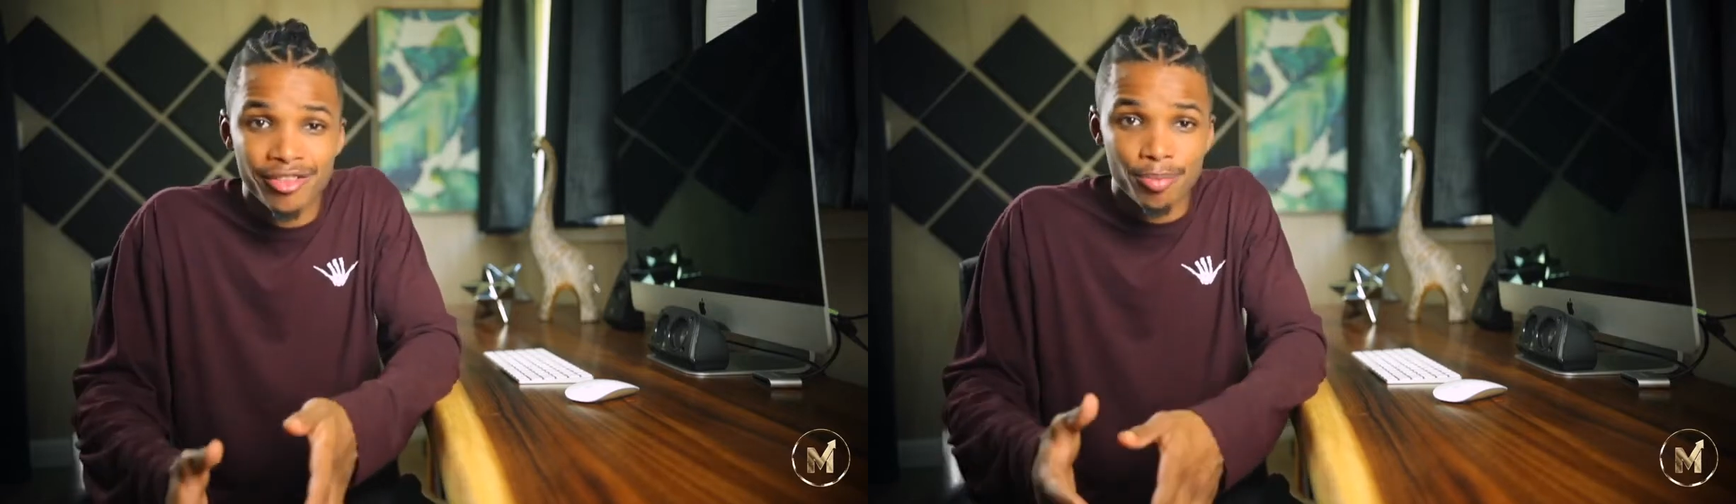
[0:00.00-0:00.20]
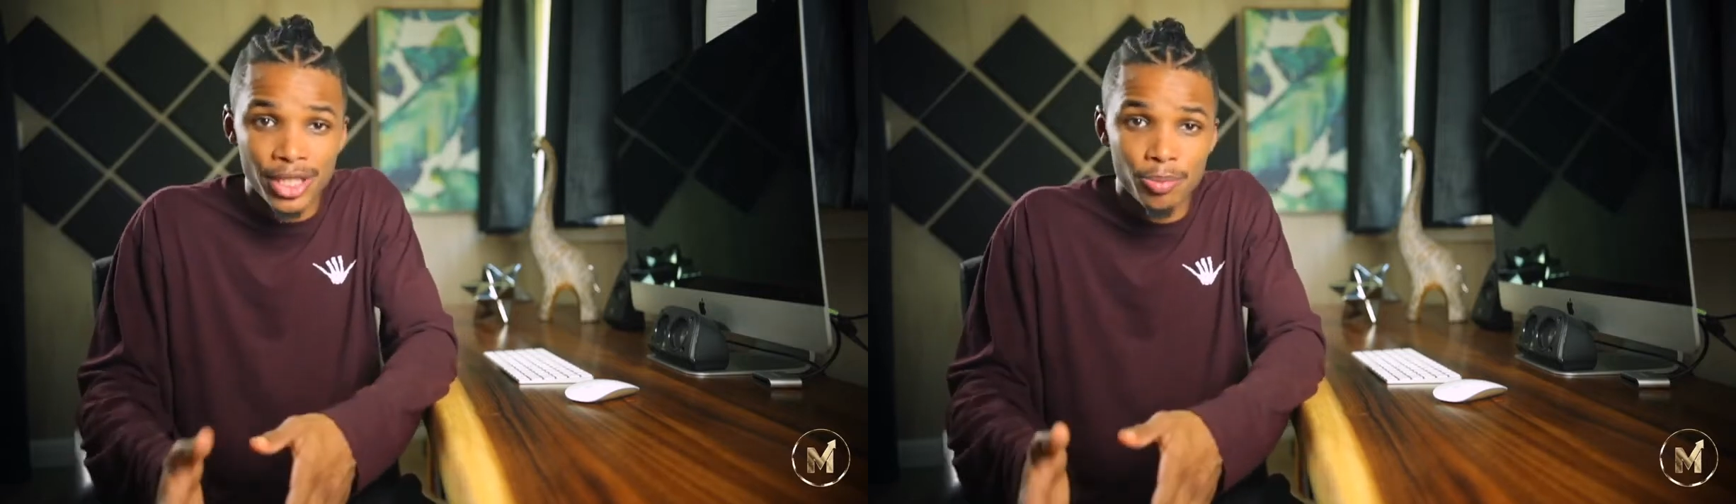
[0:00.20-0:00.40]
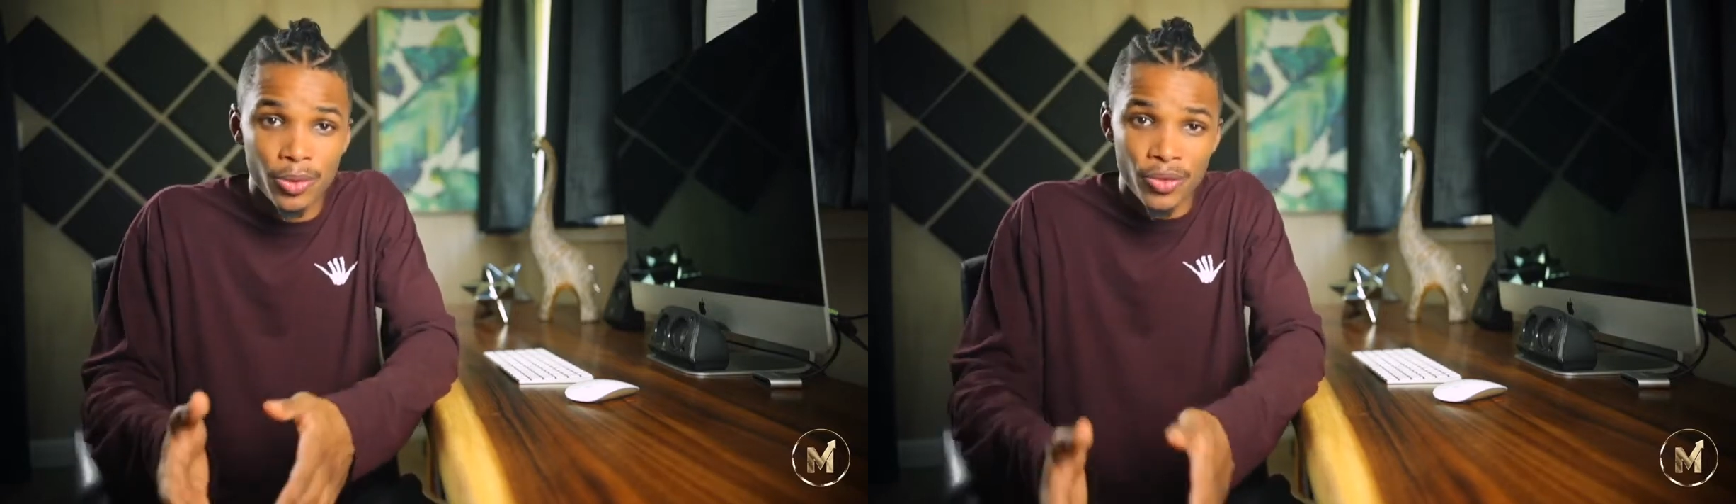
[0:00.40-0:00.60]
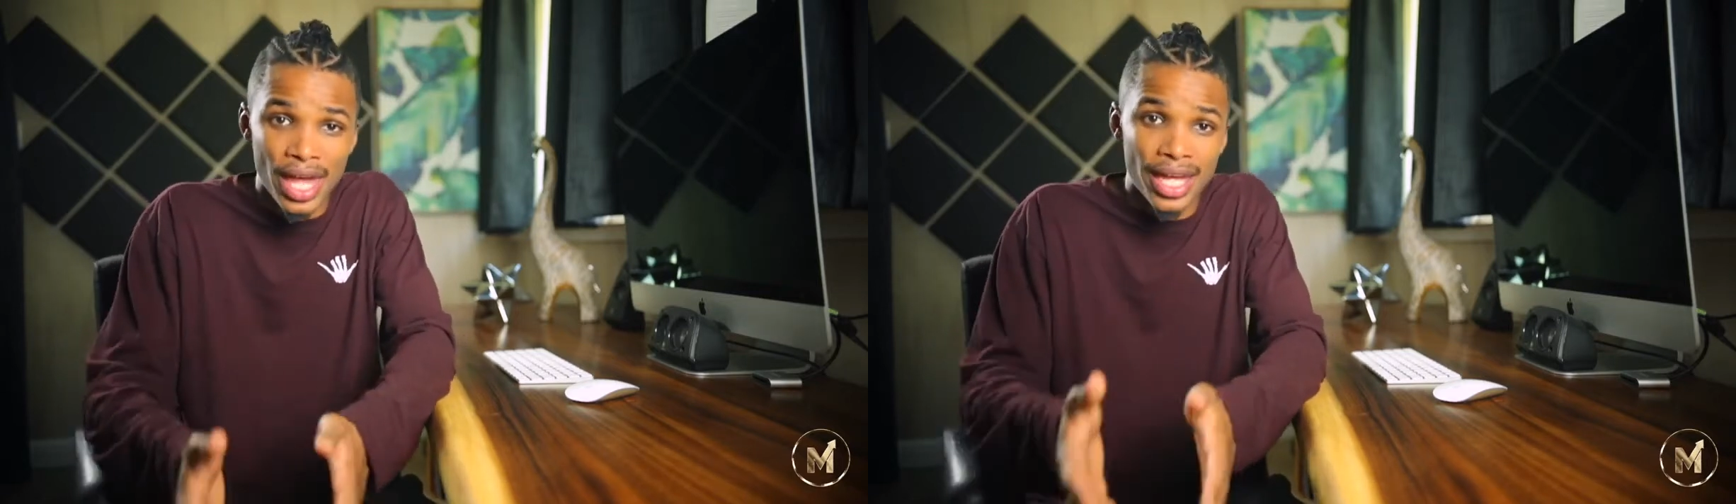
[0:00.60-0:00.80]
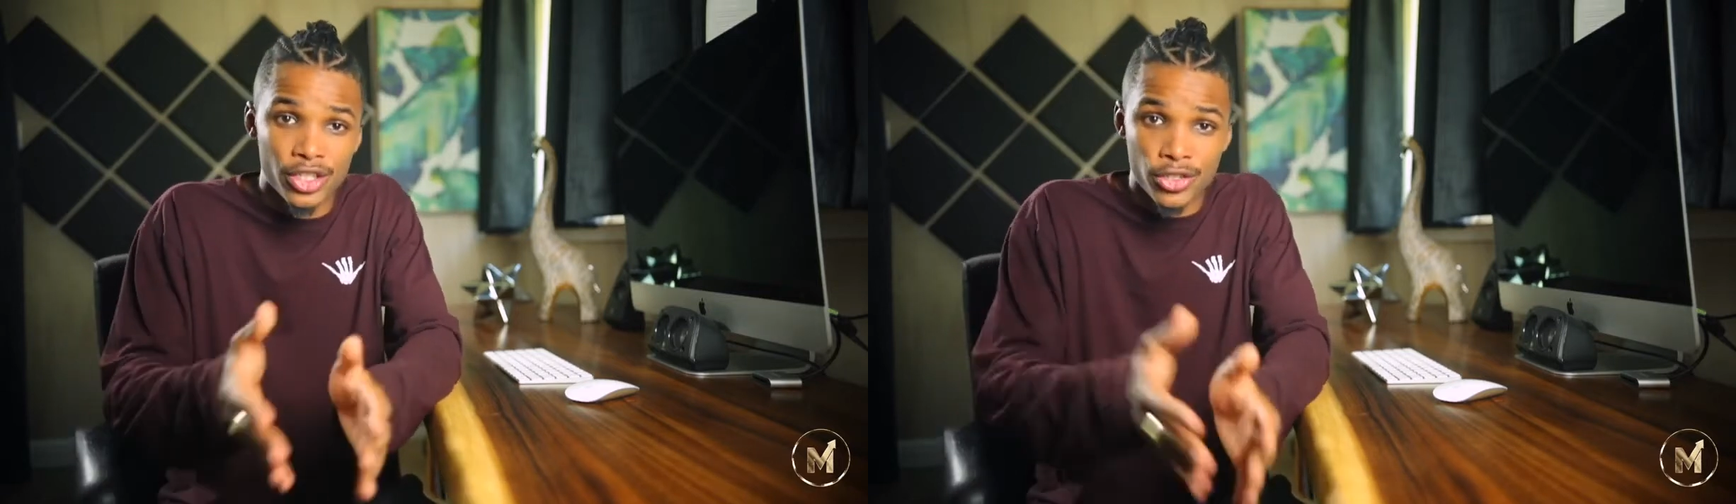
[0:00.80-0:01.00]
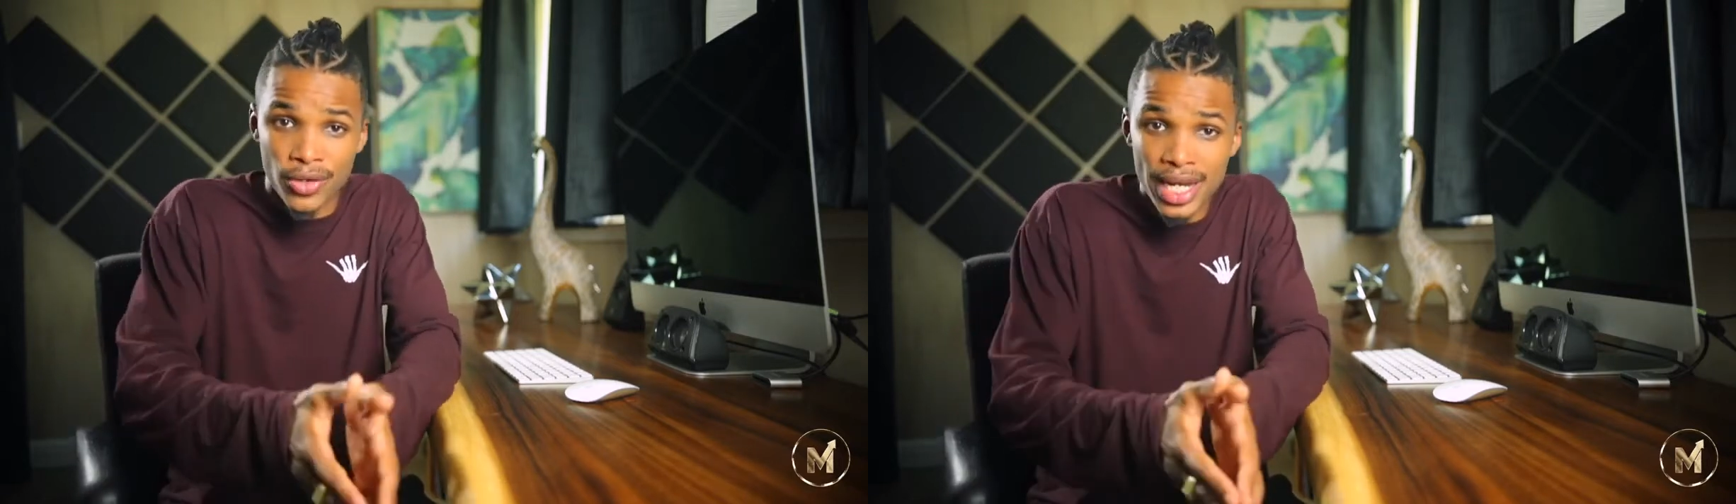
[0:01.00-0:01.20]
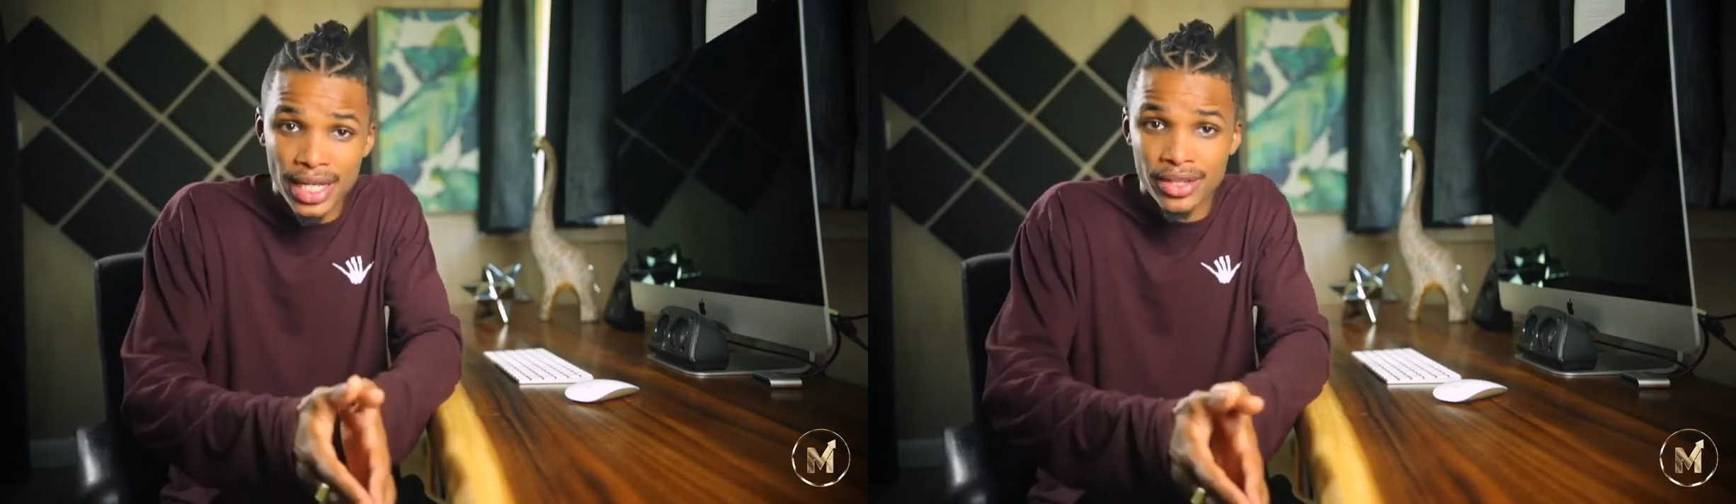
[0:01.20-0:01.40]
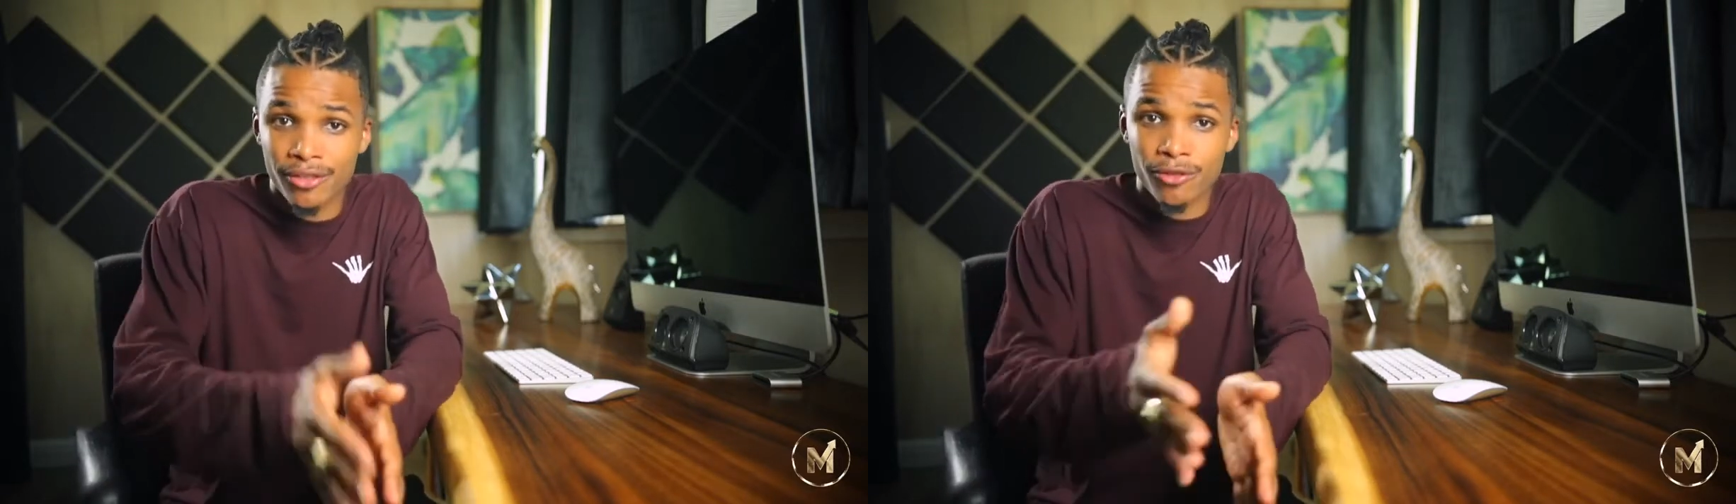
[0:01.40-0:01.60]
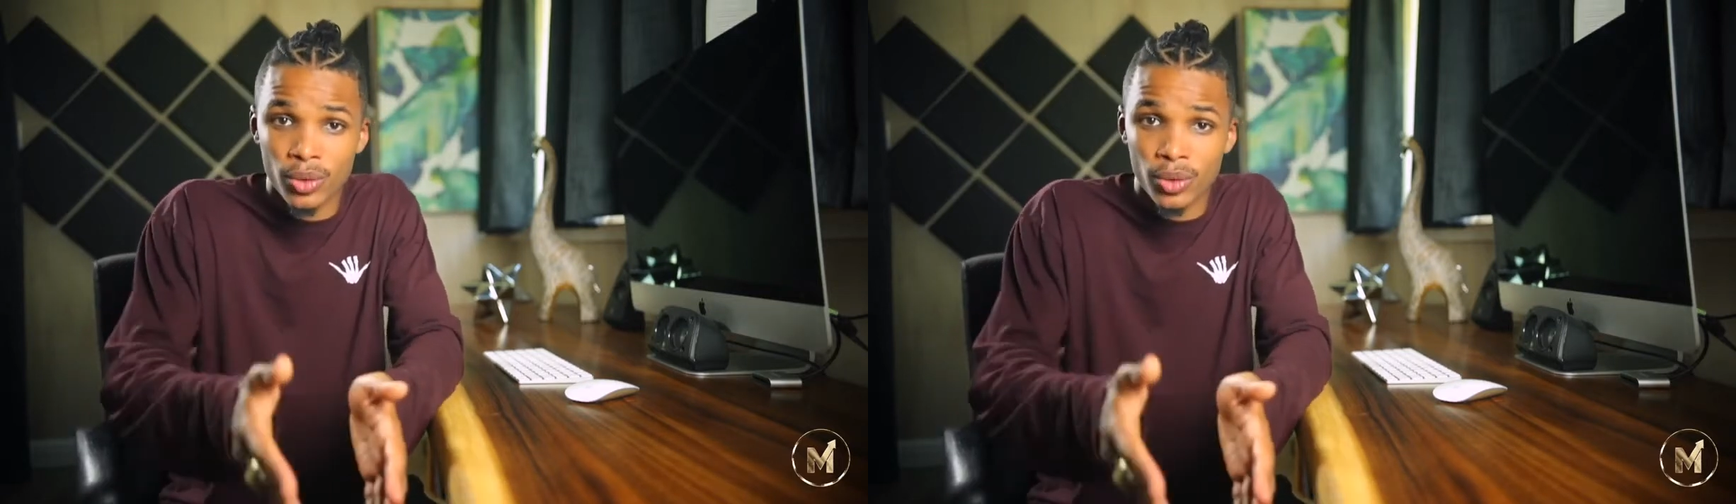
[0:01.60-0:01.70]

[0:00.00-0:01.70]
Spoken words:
of people that trade in the